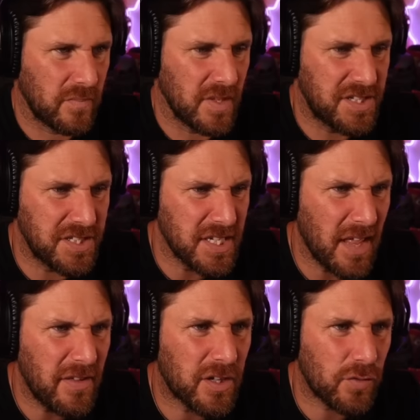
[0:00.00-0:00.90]
This is
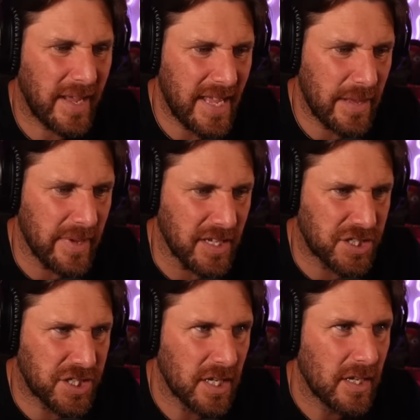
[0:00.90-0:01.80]
another great
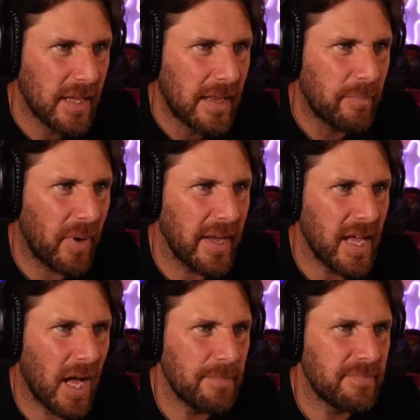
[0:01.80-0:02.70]
image by
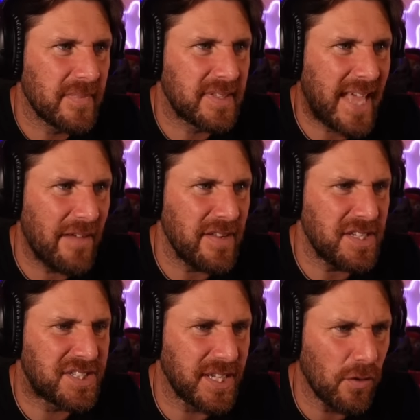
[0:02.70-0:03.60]
um, Kevin
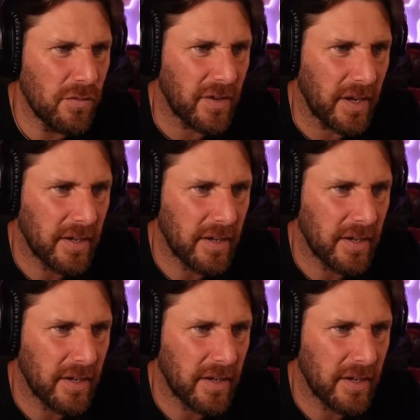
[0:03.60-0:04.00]
Silver,